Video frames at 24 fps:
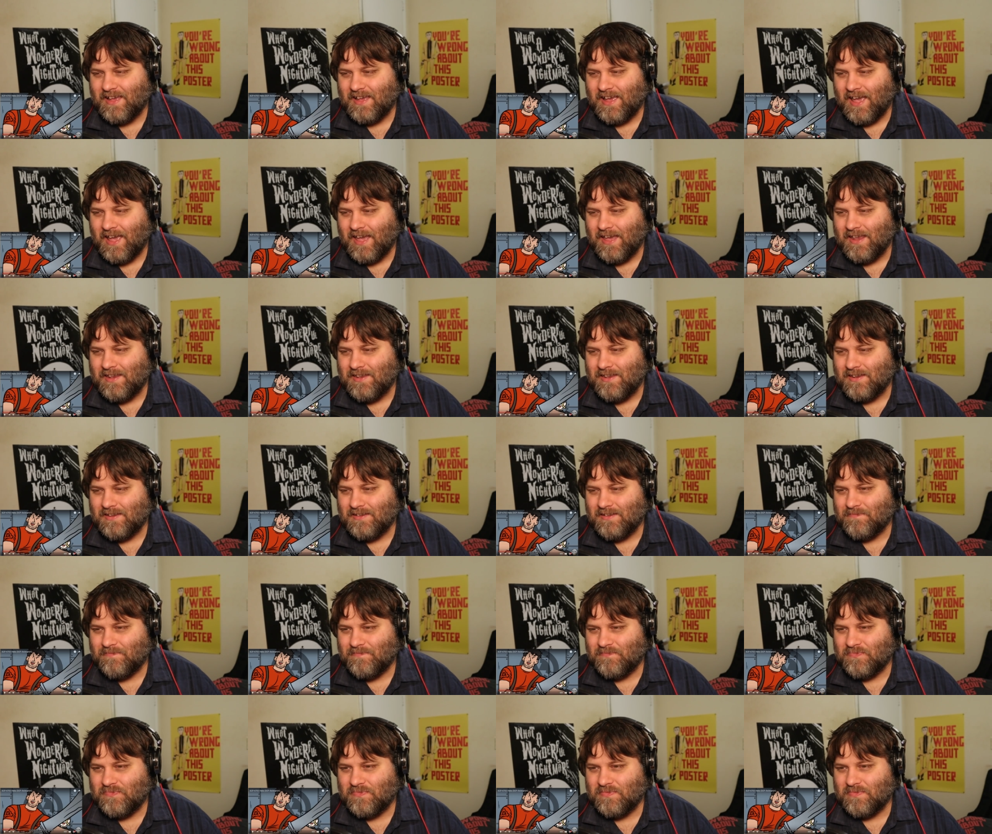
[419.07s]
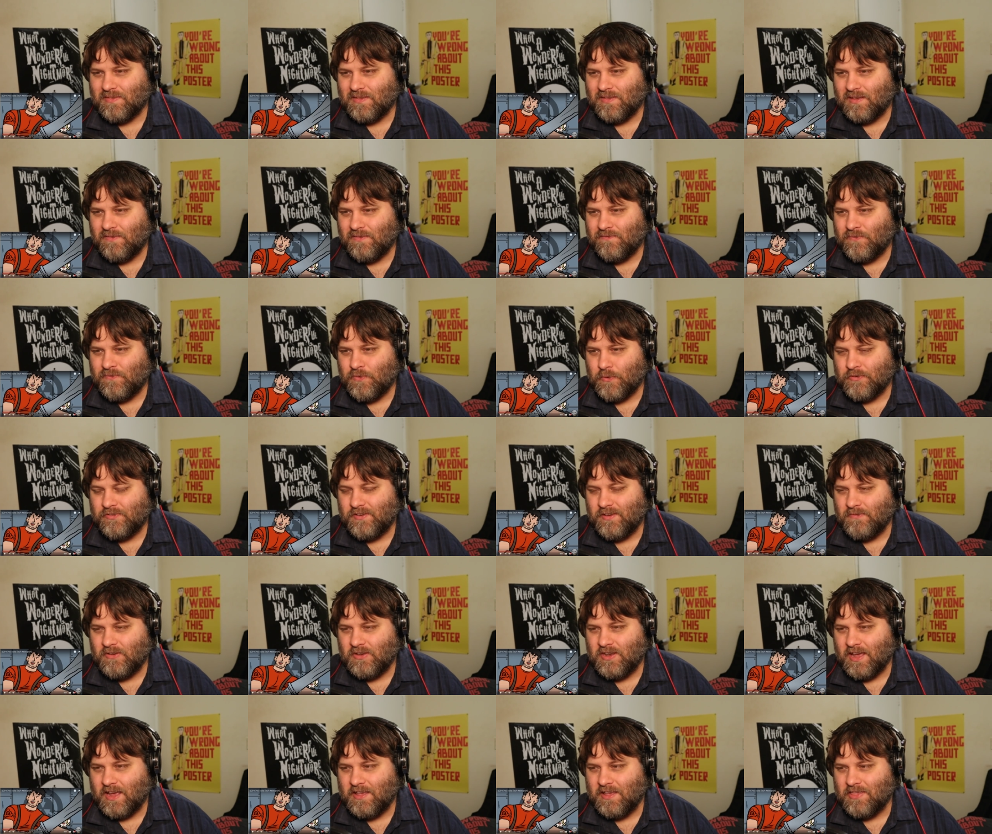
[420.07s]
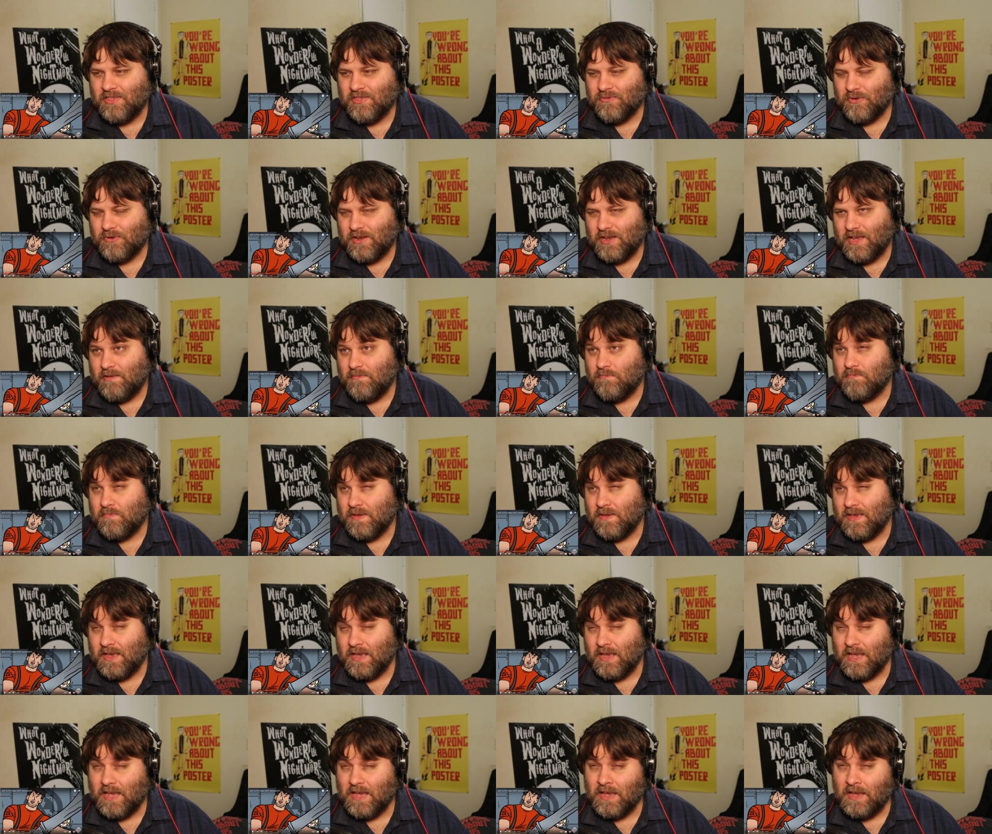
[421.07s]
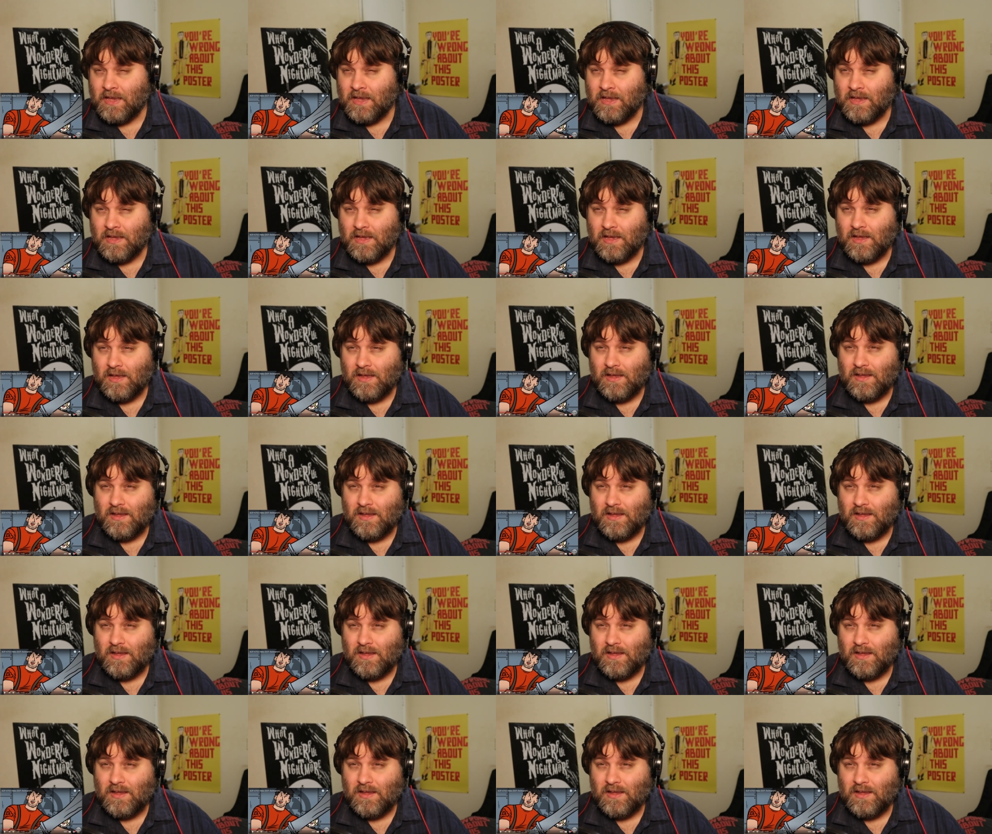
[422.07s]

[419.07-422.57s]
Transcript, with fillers: And 4793 being